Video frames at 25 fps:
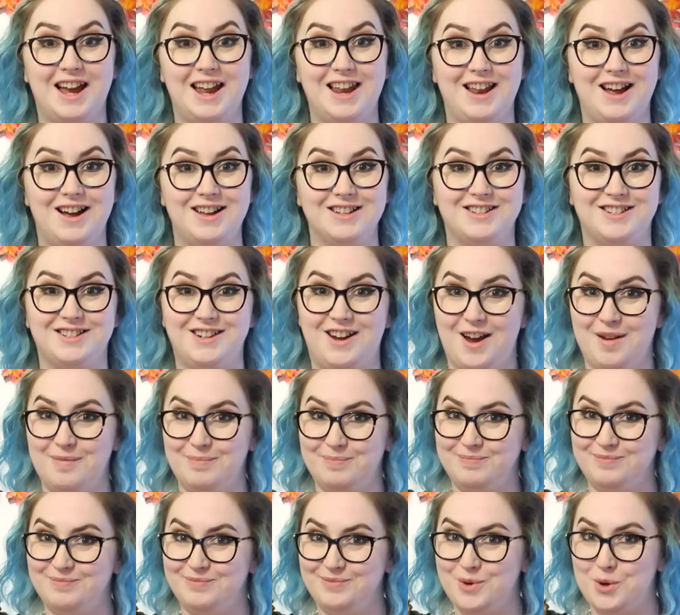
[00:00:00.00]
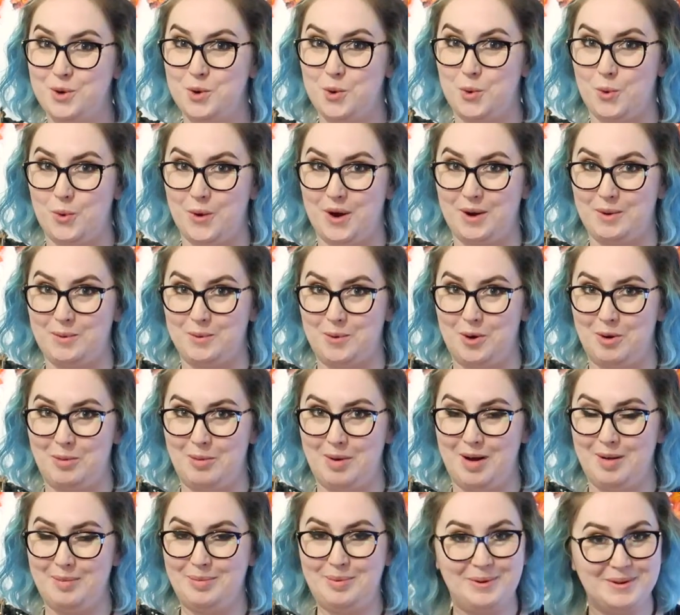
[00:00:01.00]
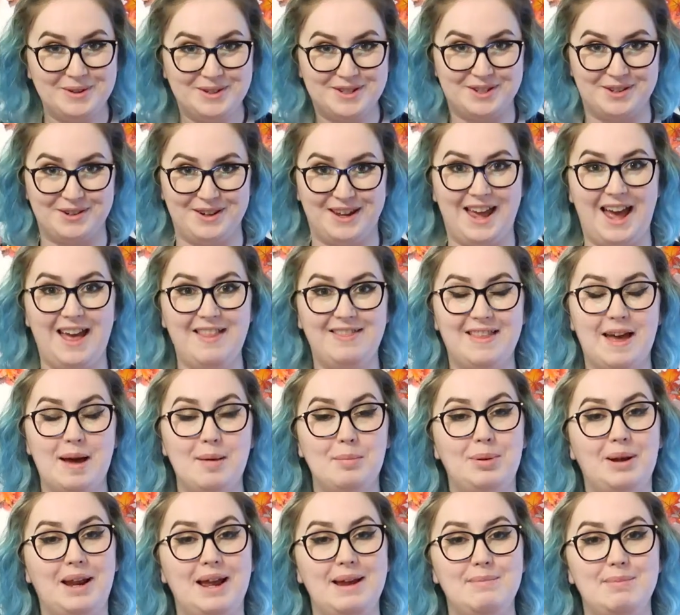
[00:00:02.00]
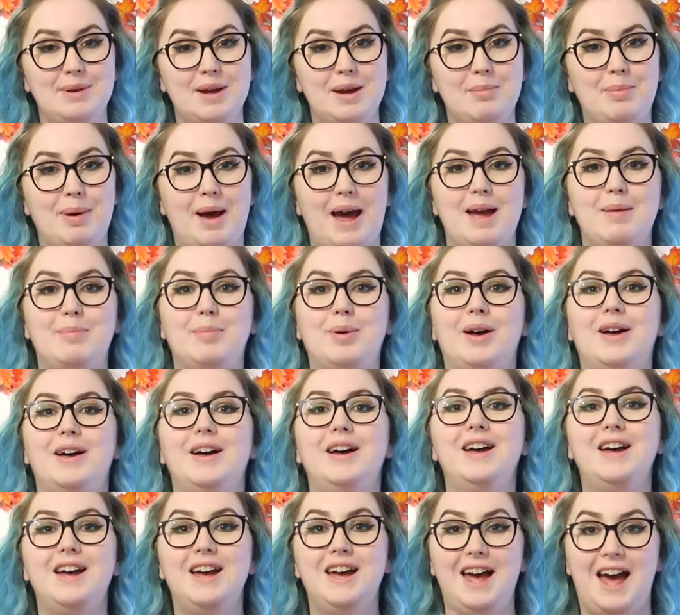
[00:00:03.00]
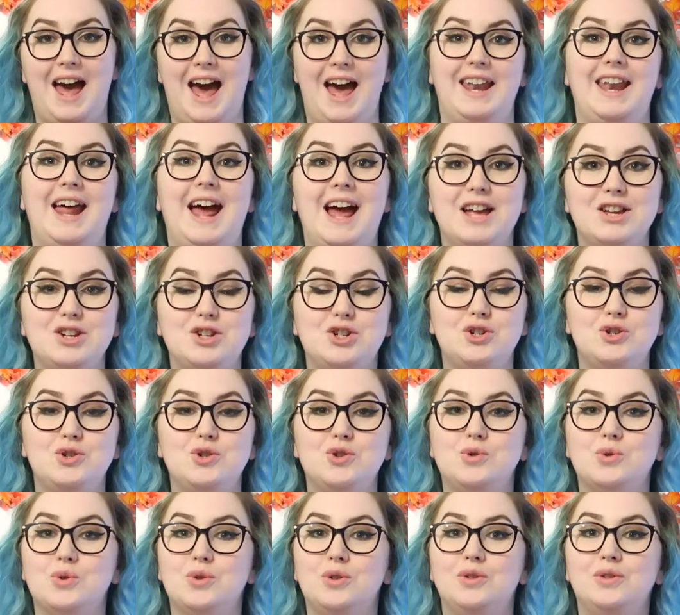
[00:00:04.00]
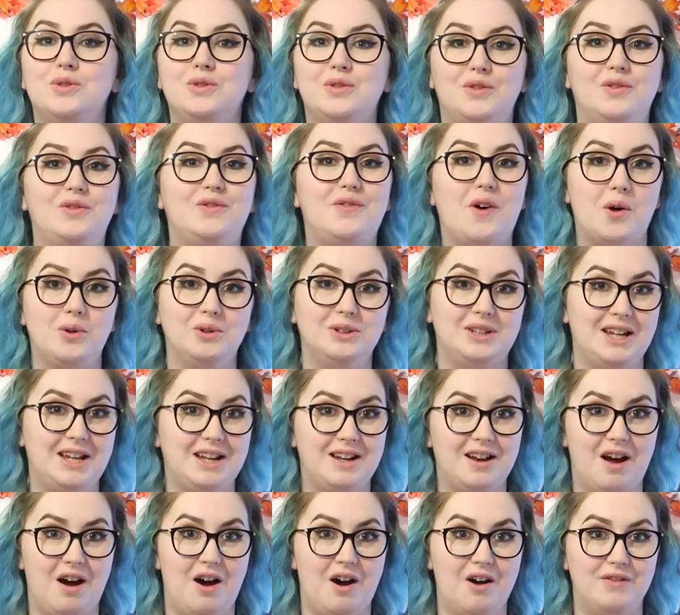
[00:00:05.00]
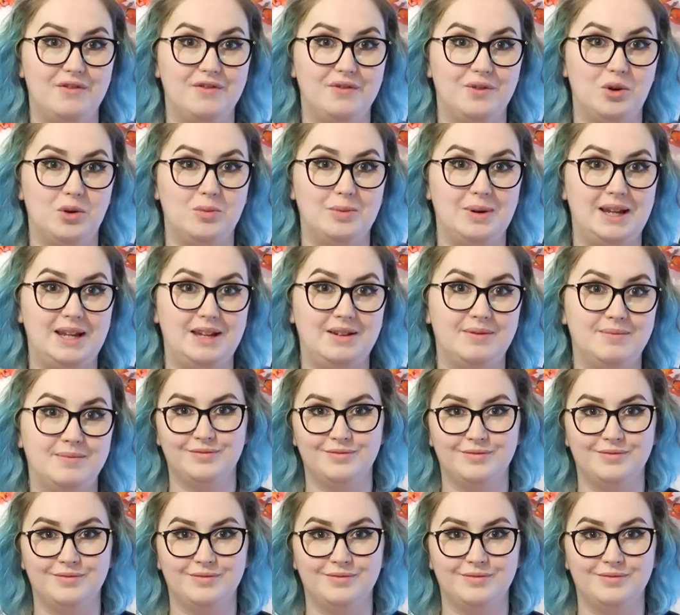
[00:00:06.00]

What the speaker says: last time, quick warm up. So get that plain bit of paper and as usual, fold it in half for me.